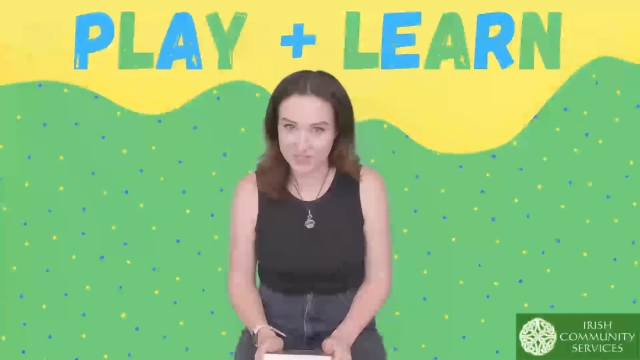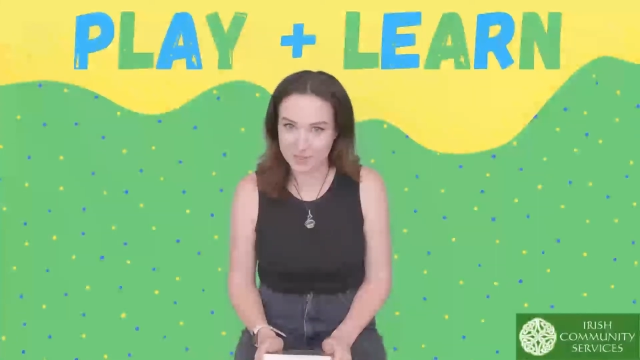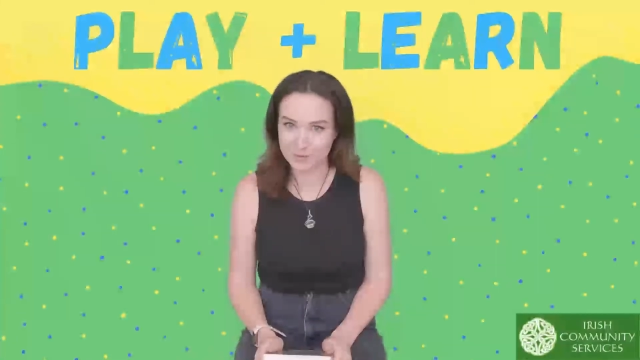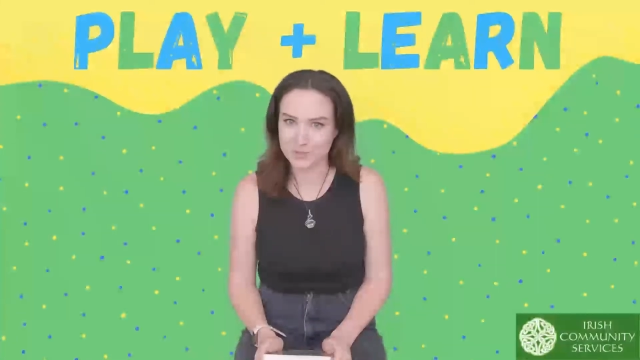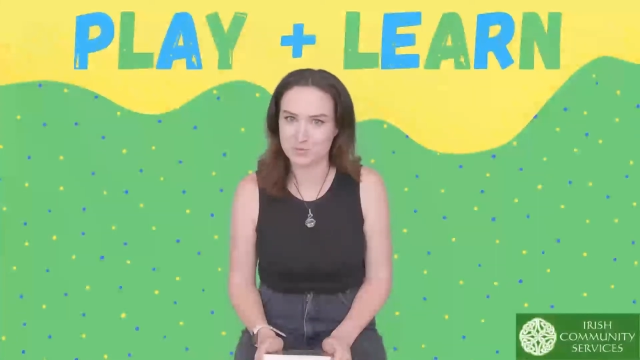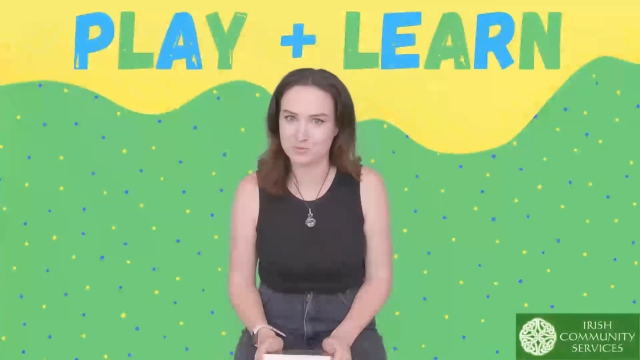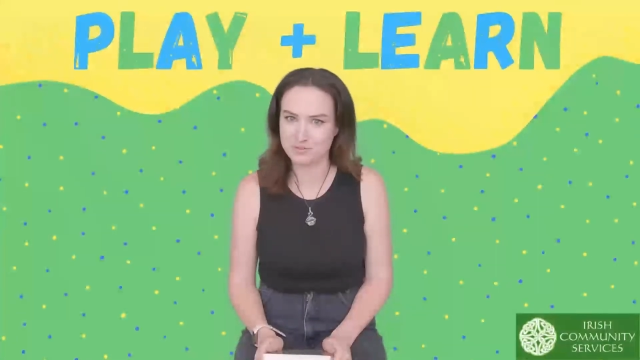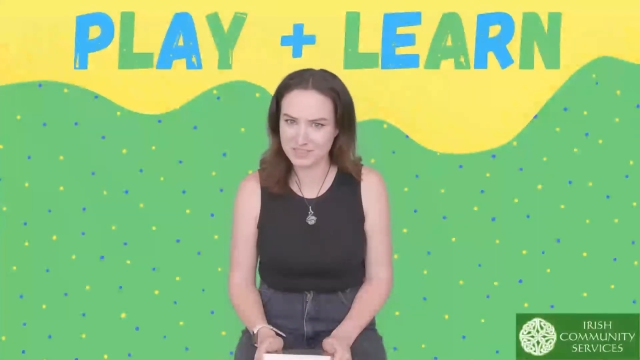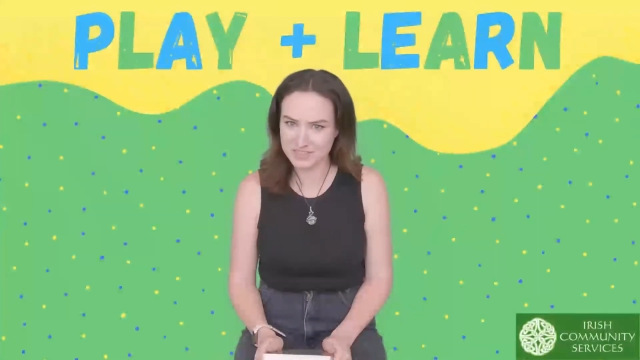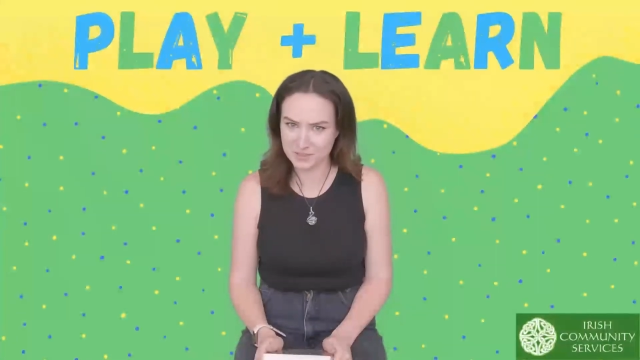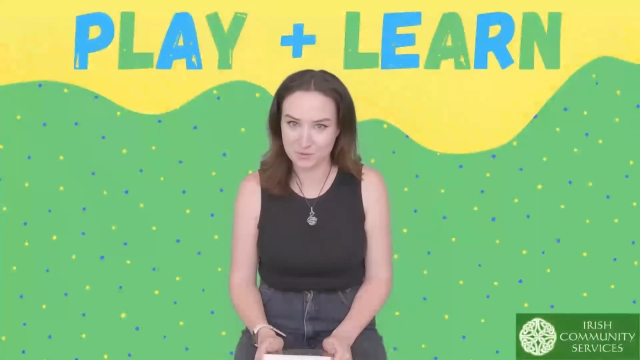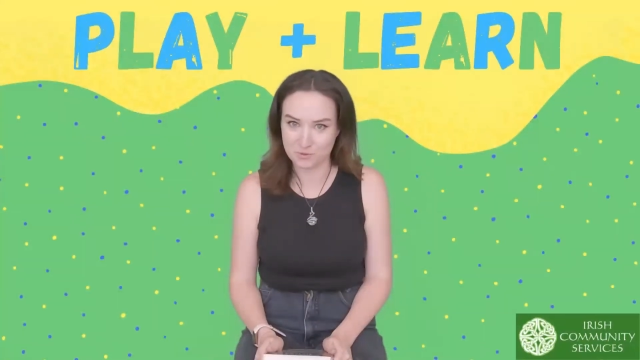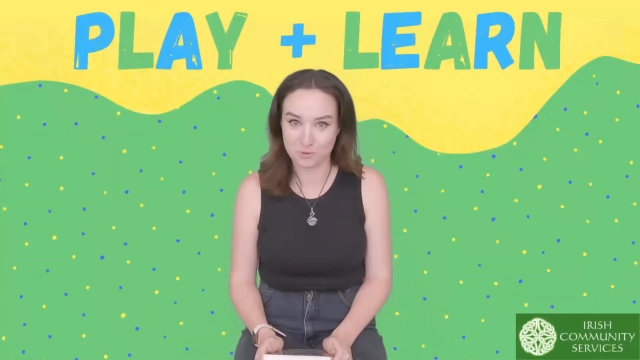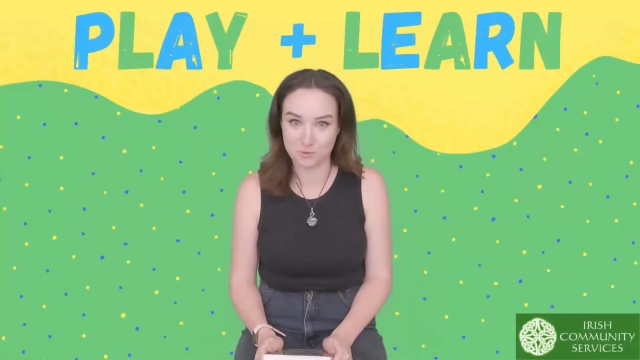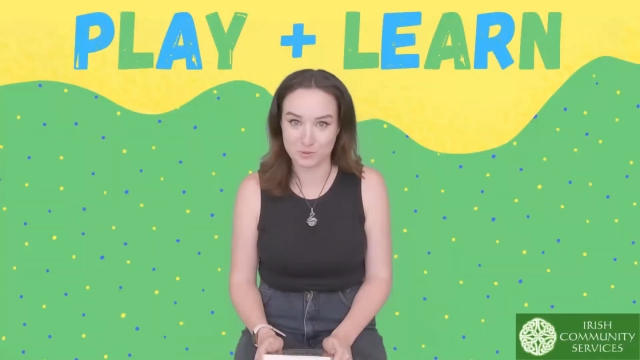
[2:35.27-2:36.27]
It was really
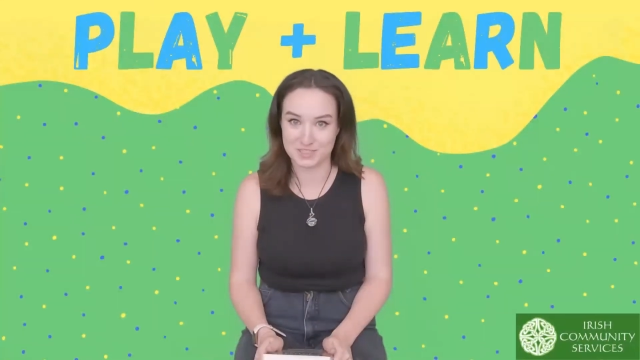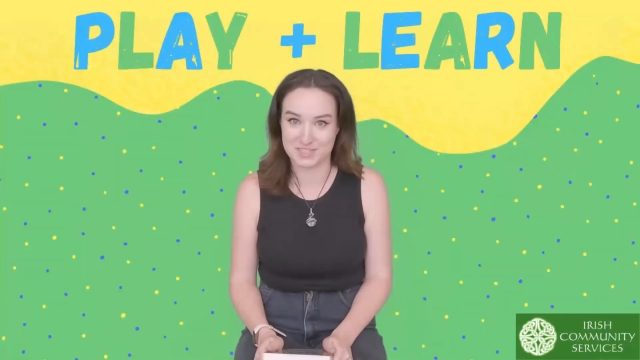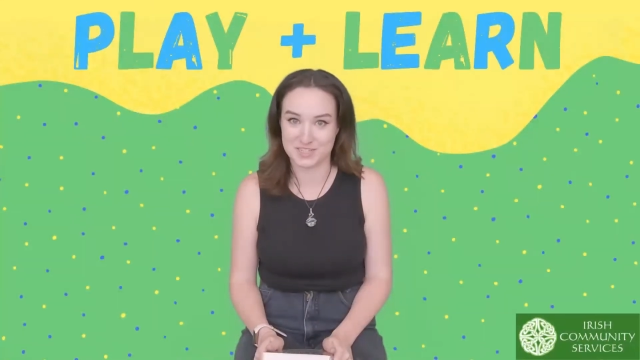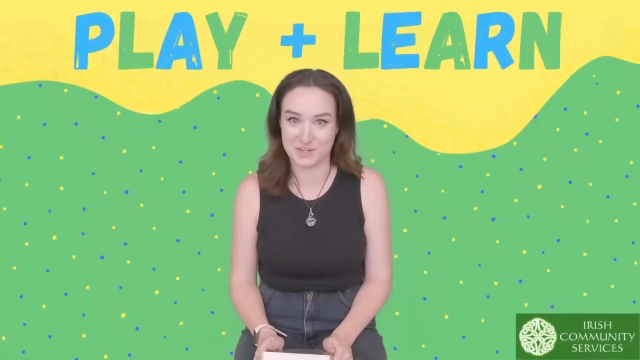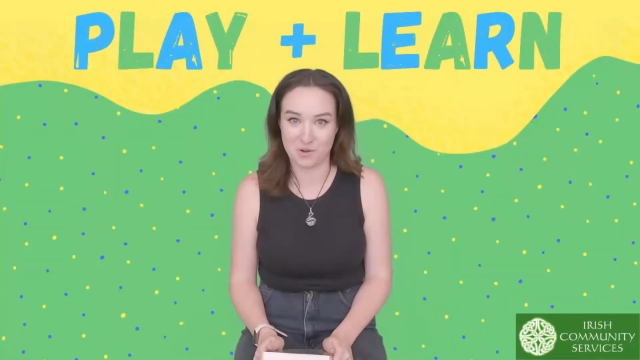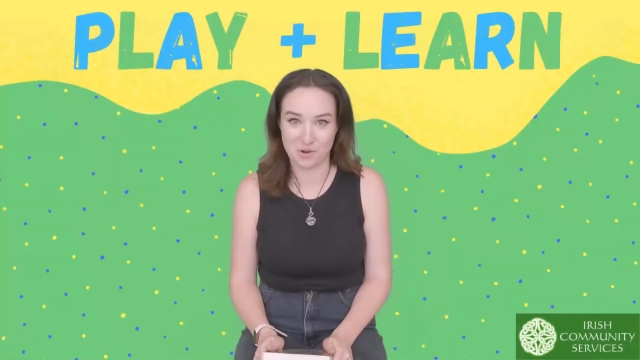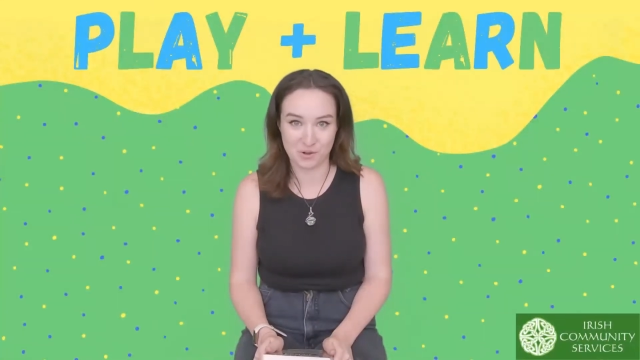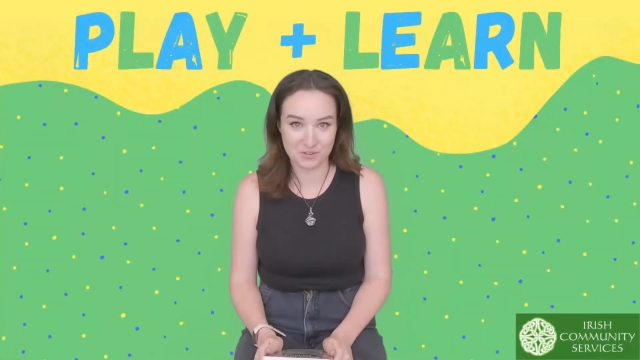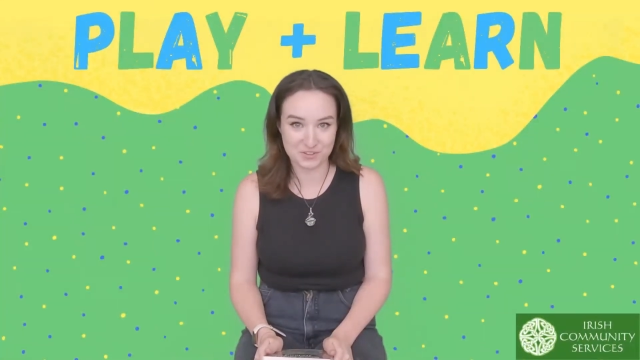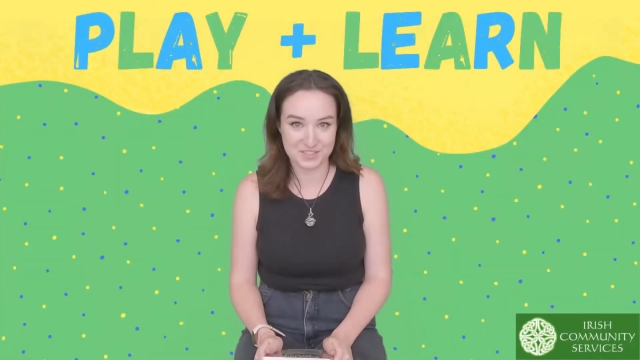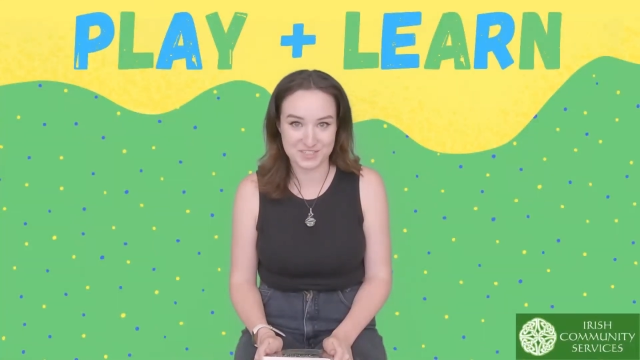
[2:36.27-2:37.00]
cool to see all